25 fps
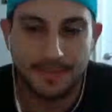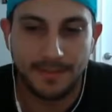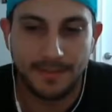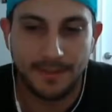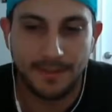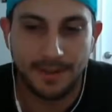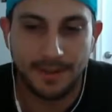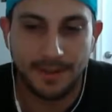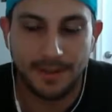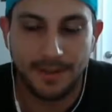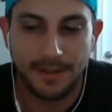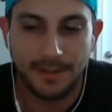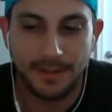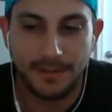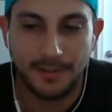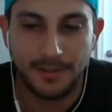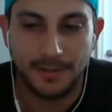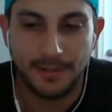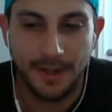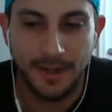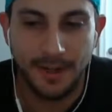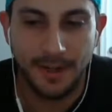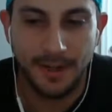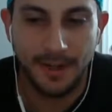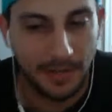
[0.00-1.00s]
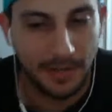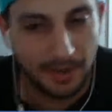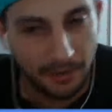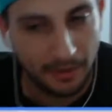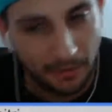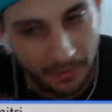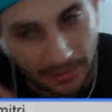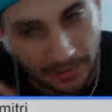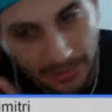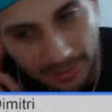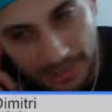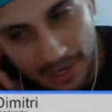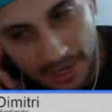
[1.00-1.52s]
No, I mean, I don't
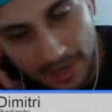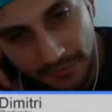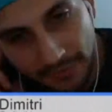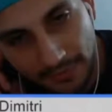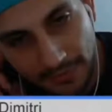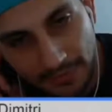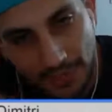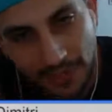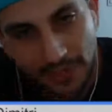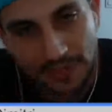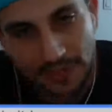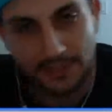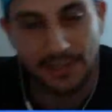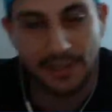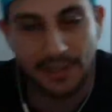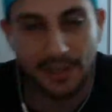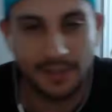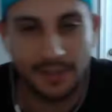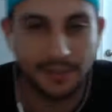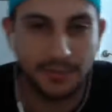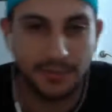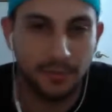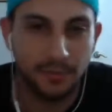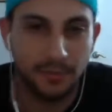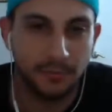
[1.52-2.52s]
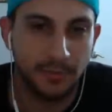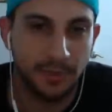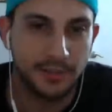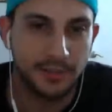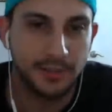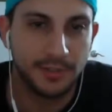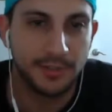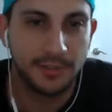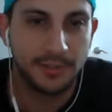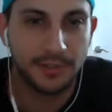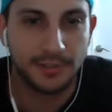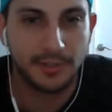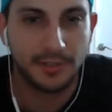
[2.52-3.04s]
really care for Deus Ex too
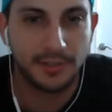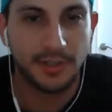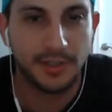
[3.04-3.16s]
much.